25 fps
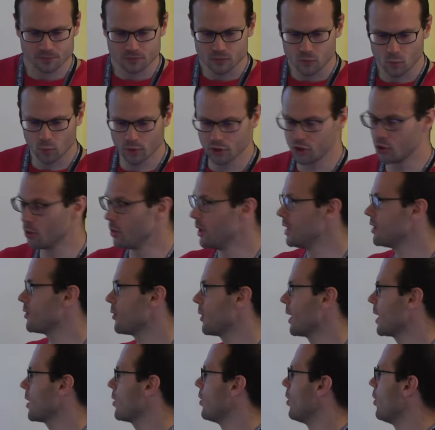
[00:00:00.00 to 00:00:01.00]
When you do
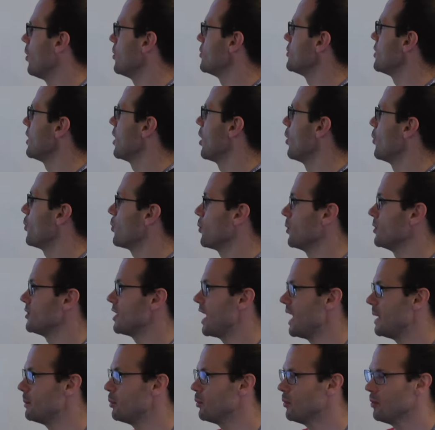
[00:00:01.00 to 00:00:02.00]
indirect calls, they go through a
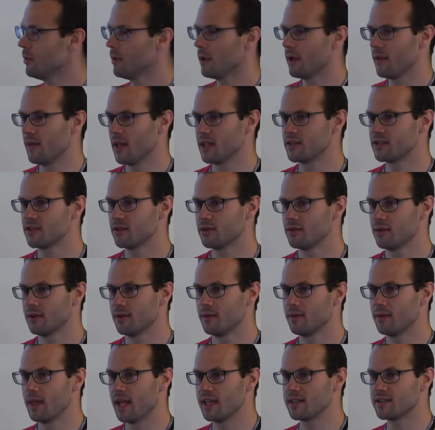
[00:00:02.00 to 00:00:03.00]
table. That's,
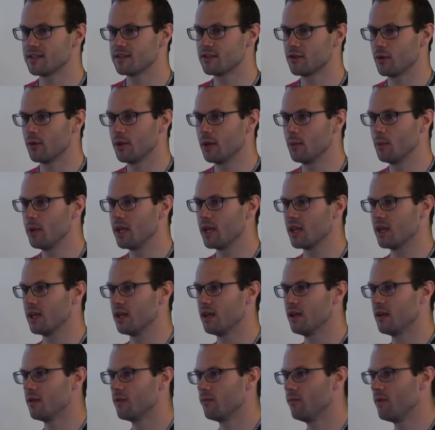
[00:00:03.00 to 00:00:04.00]
that's so that we can
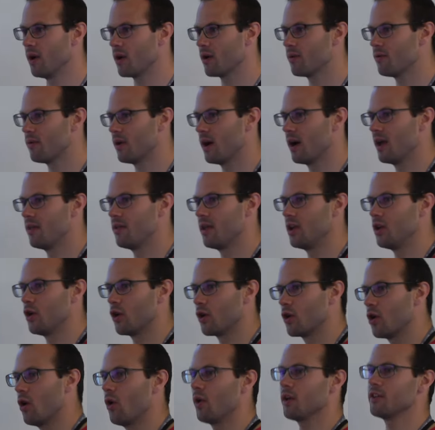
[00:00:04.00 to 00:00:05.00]
verify that you're
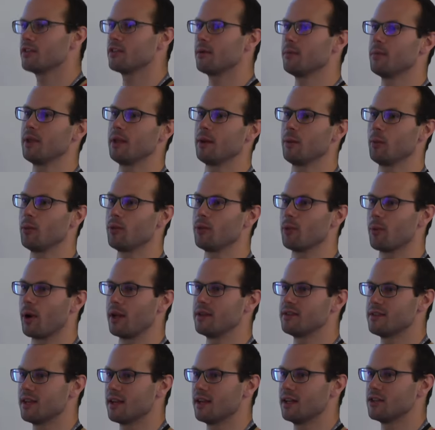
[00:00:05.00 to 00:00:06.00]
calling something with the right
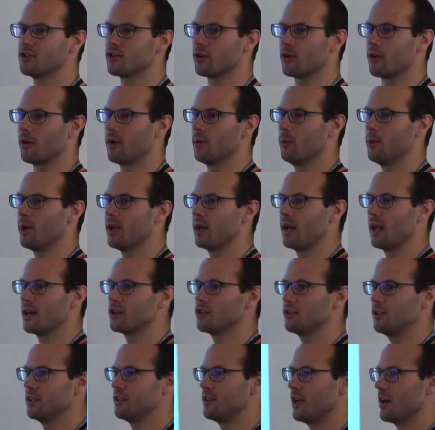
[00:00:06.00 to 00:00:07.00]
signature, and we can
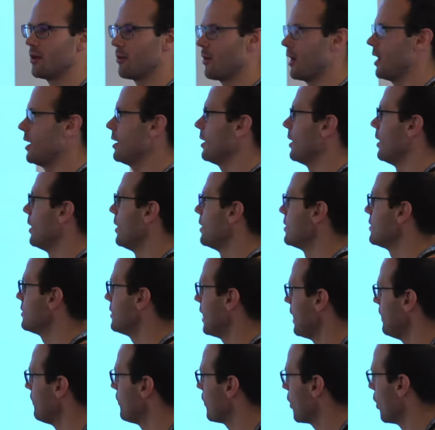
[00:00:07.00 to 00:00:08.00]
actually generate
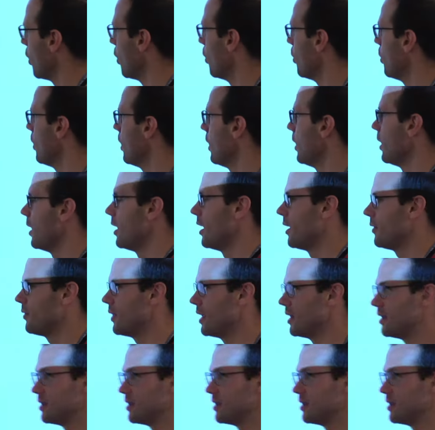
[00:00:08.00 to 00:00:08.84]
safe code that,